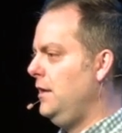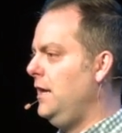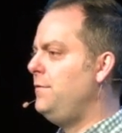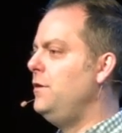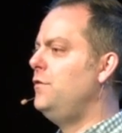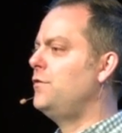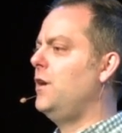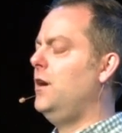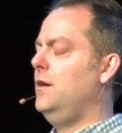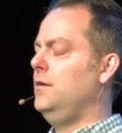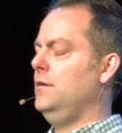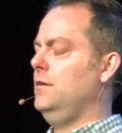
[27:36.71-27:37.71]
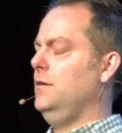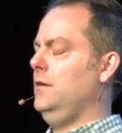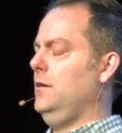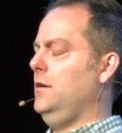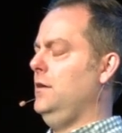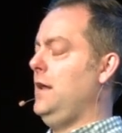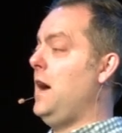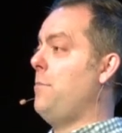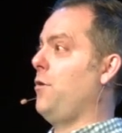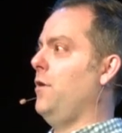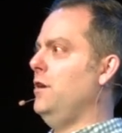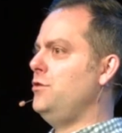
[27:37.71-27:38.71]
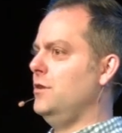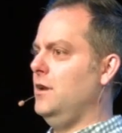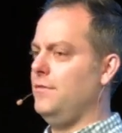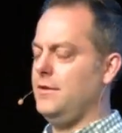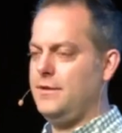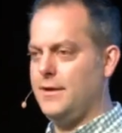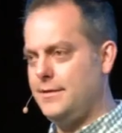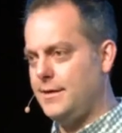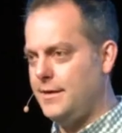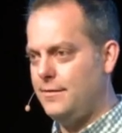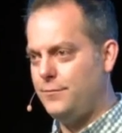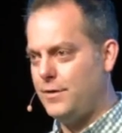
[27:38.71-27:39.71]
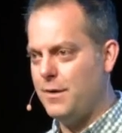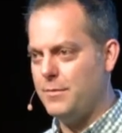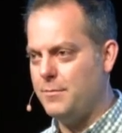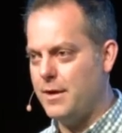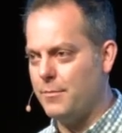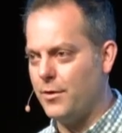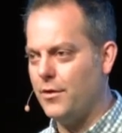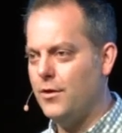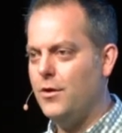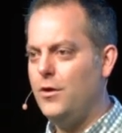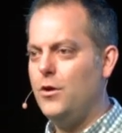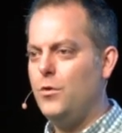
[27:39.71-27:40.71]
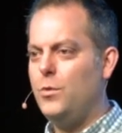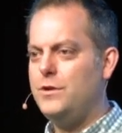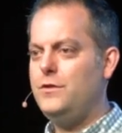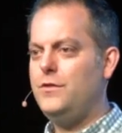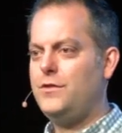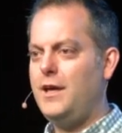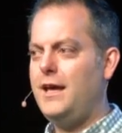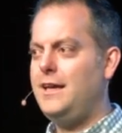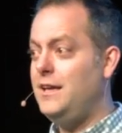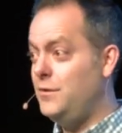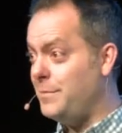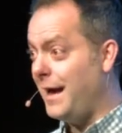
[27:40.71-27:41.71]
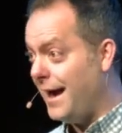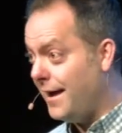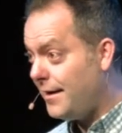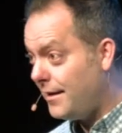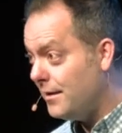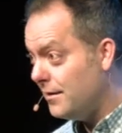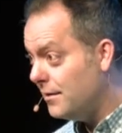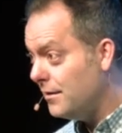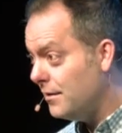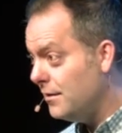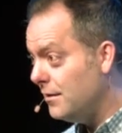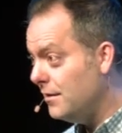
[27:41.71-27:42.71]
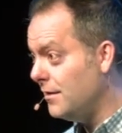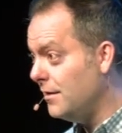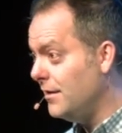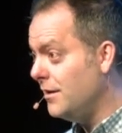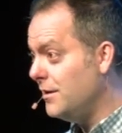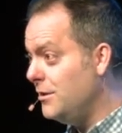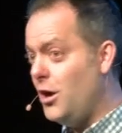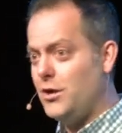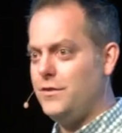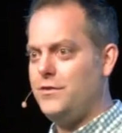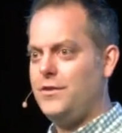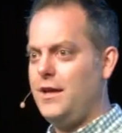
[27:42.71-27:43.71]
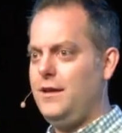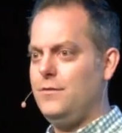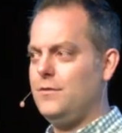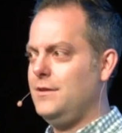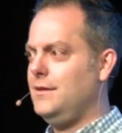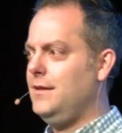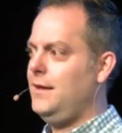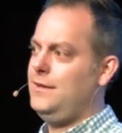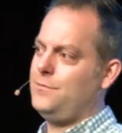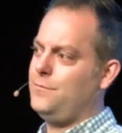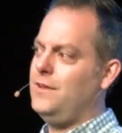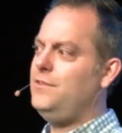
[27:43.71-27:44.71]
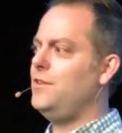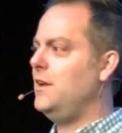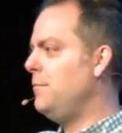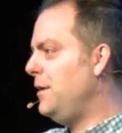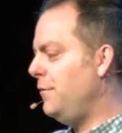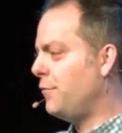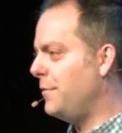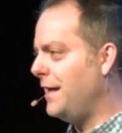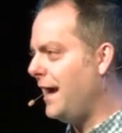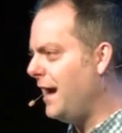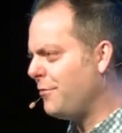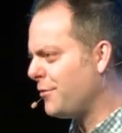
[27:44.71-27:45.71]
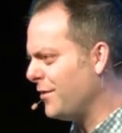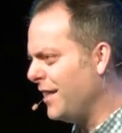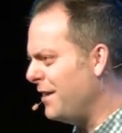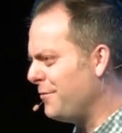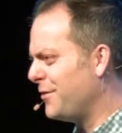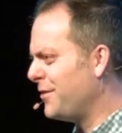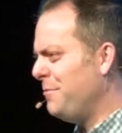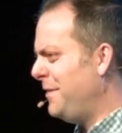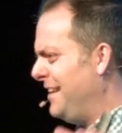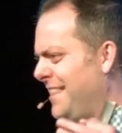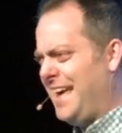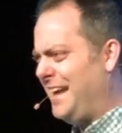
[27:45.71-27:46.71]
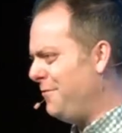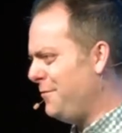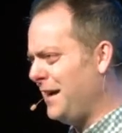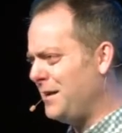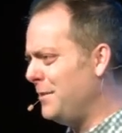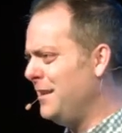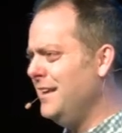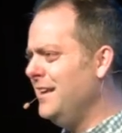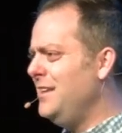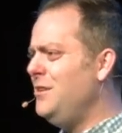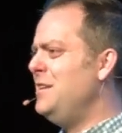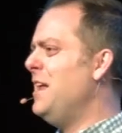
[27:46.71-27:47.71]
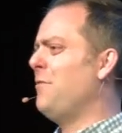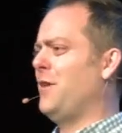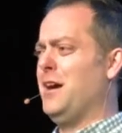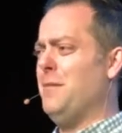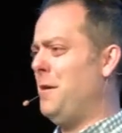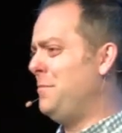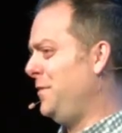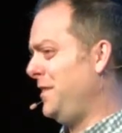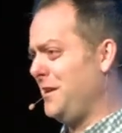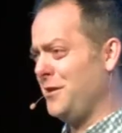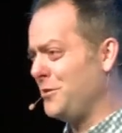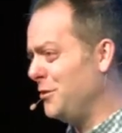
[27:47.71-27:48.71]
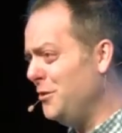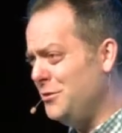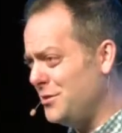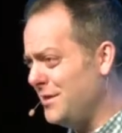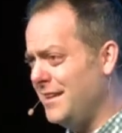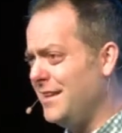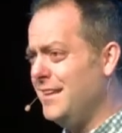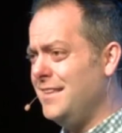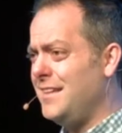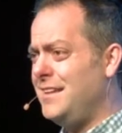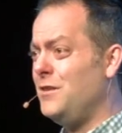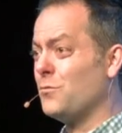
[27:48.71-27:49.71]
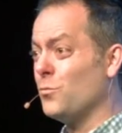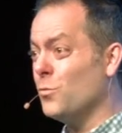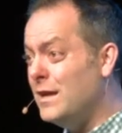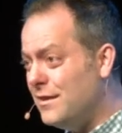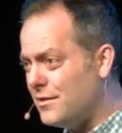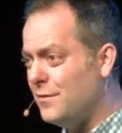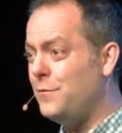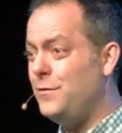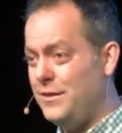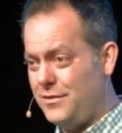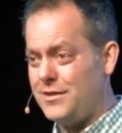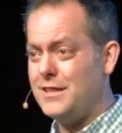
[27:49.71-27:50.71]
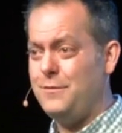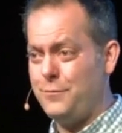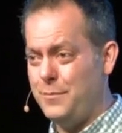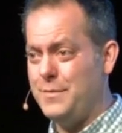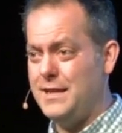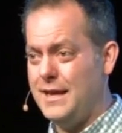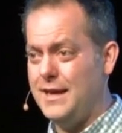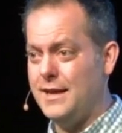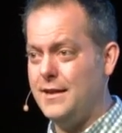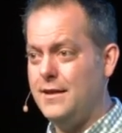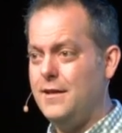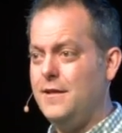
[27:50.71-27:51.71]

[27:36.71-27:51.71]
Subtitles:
If you saw an apparition of a dead family member, would you say, he's back? No, you'd say, oh, he's visiting me from the afterlife or something to that effect, but you'd never come up with the conclusion that he's risen physically from the dead.